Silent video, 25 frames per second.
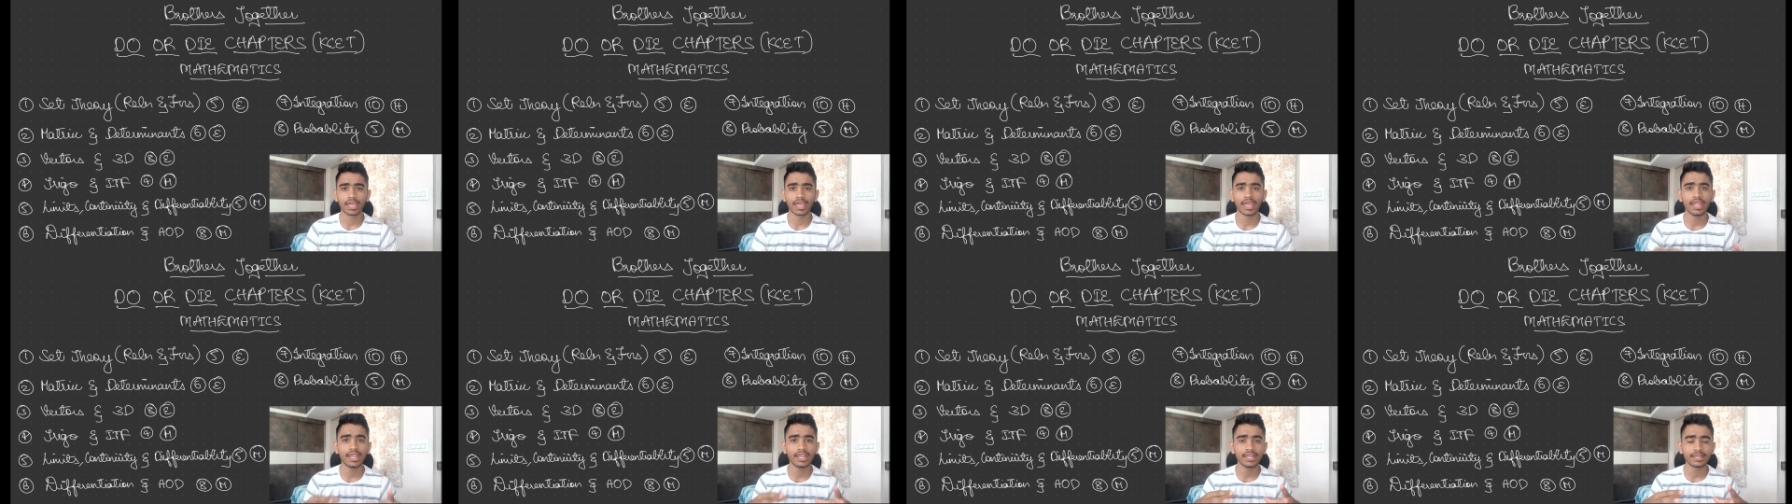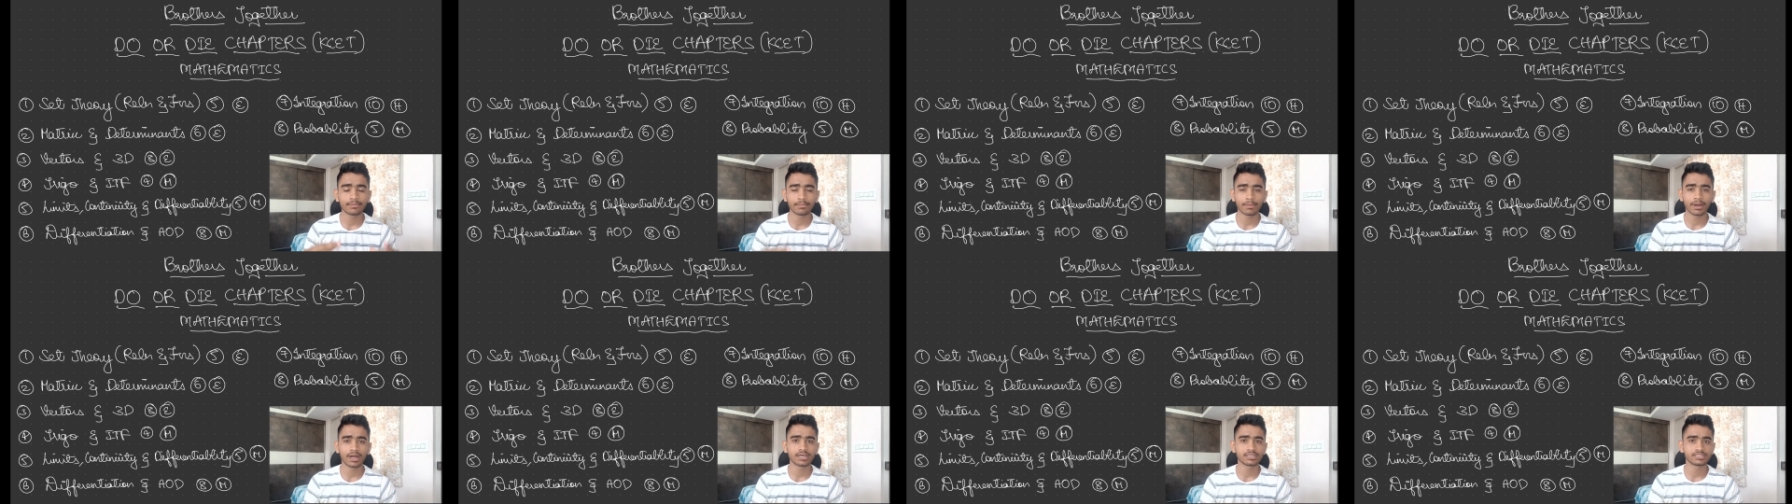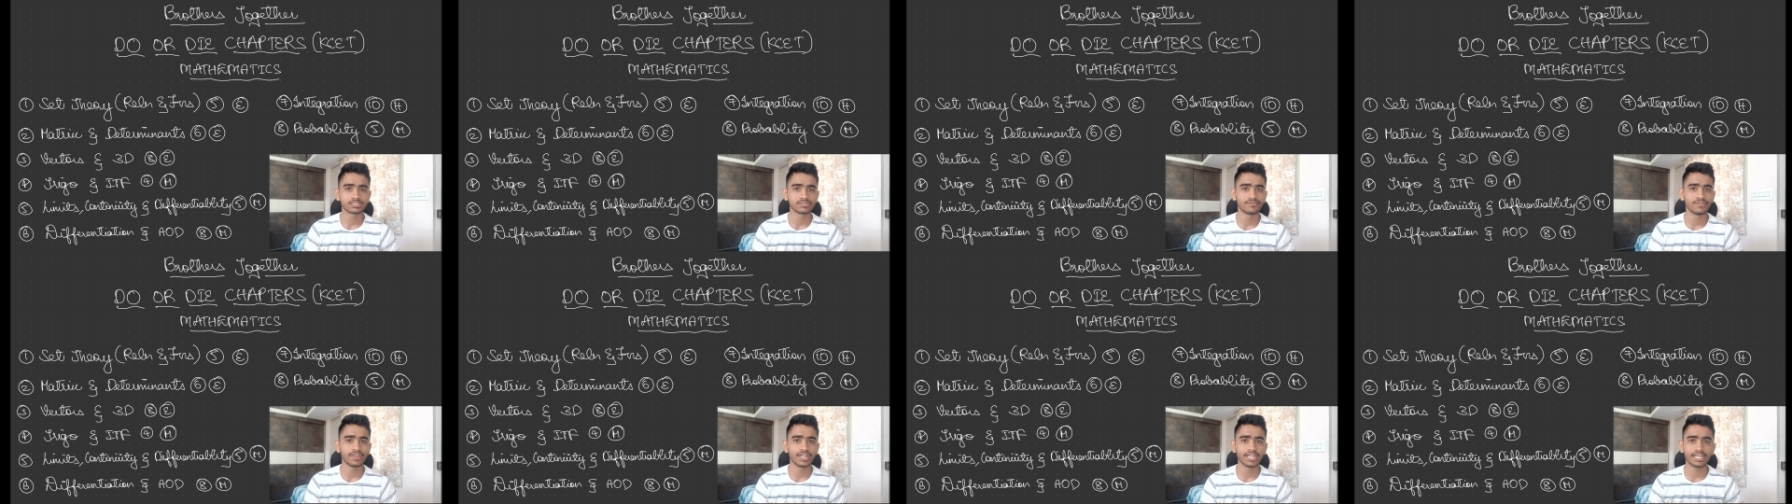8
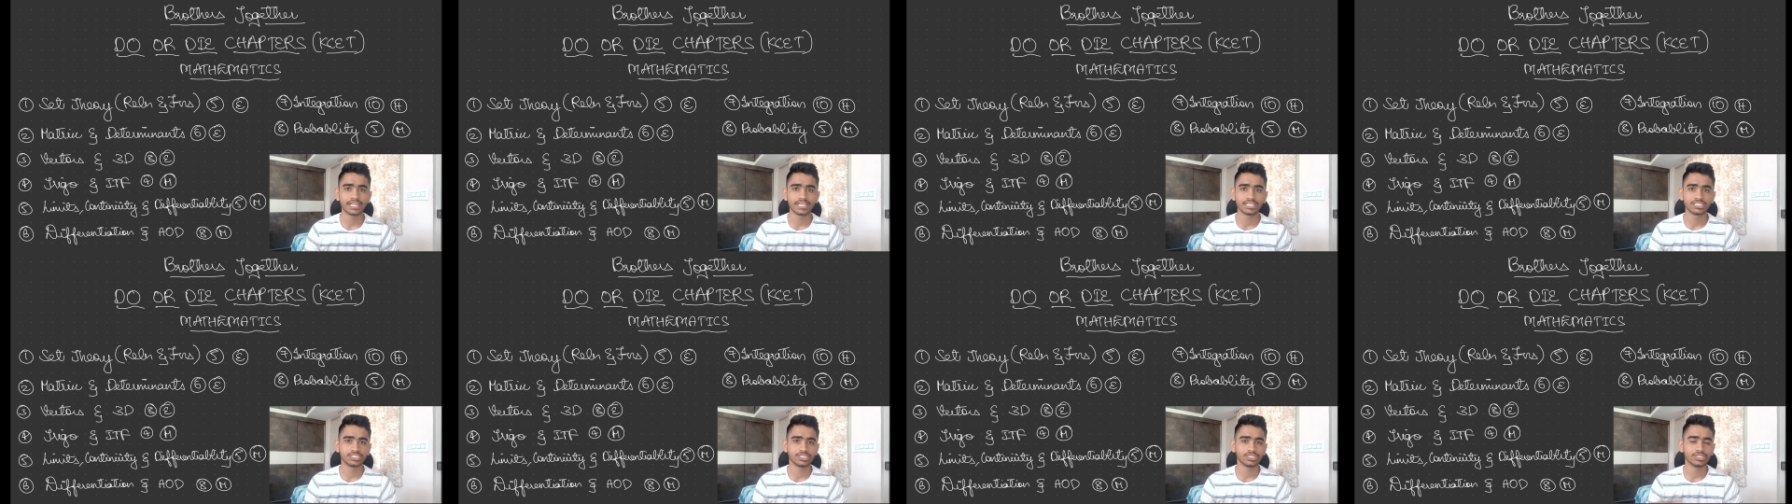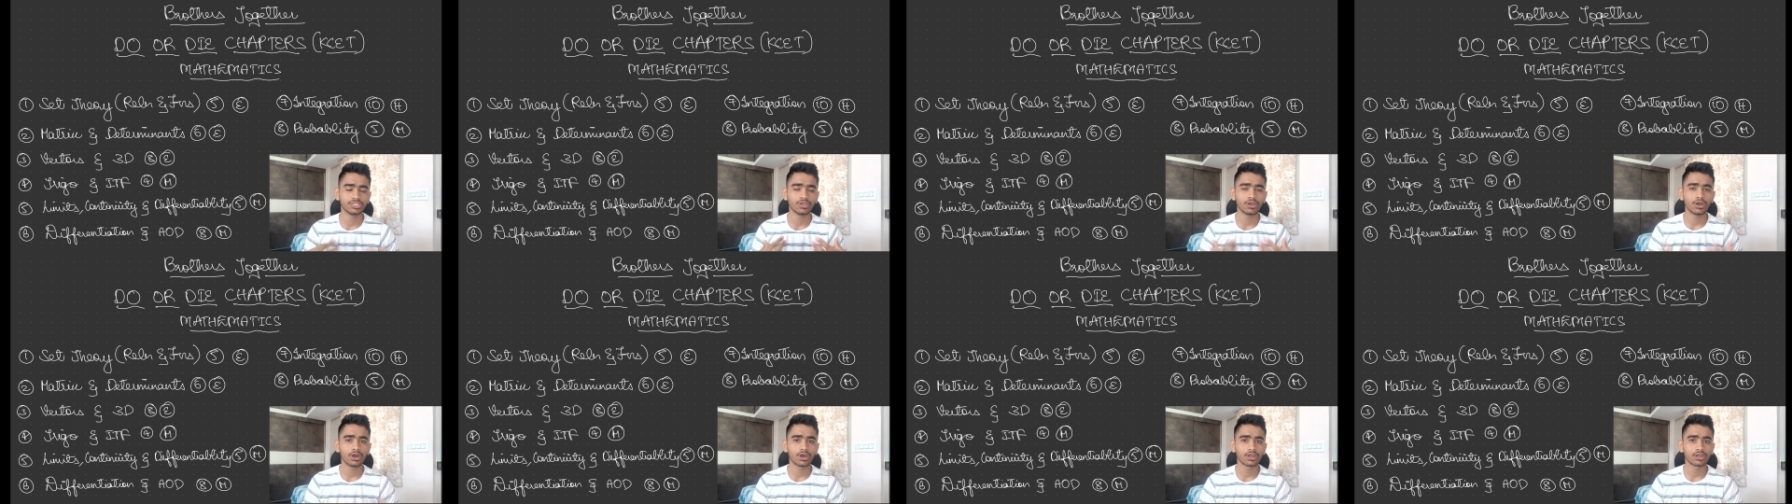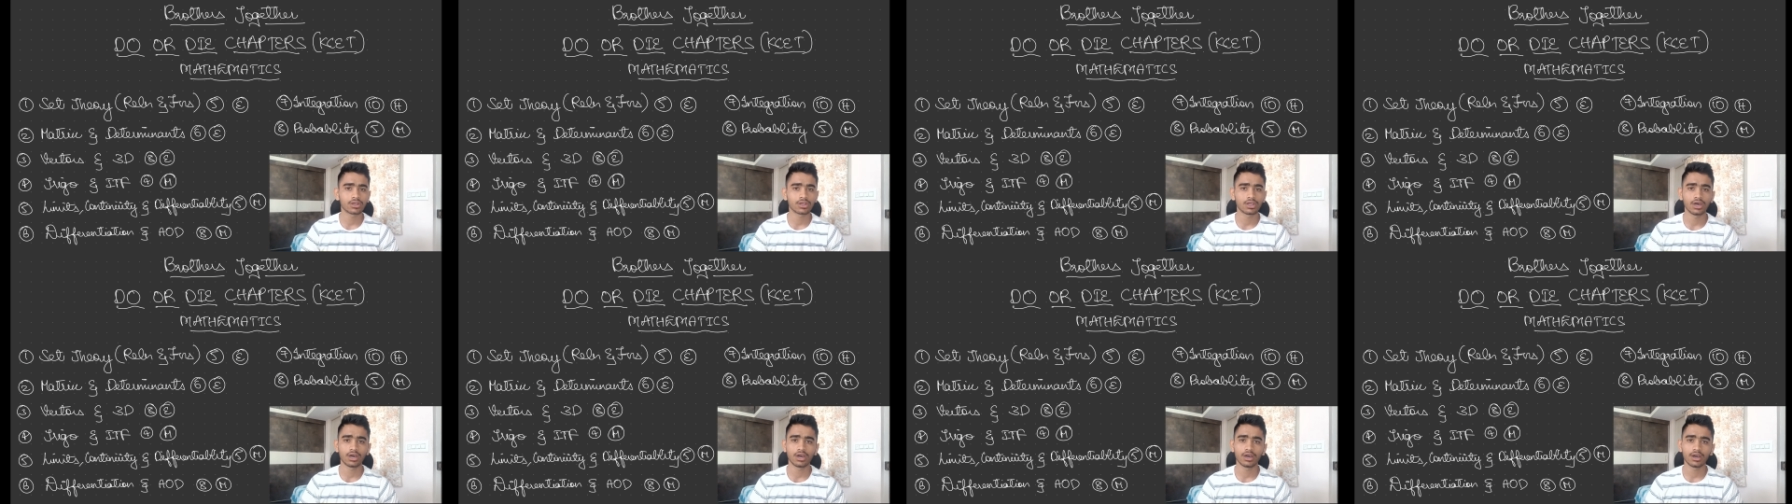marks weightage in your
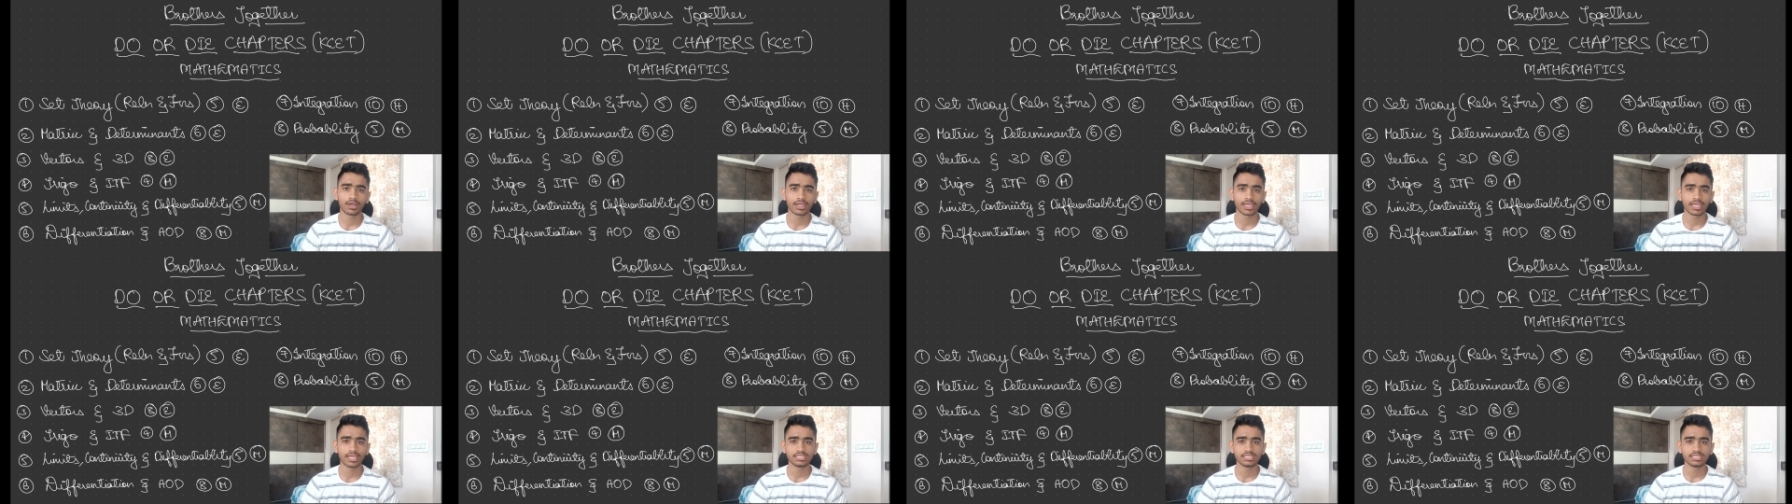uh,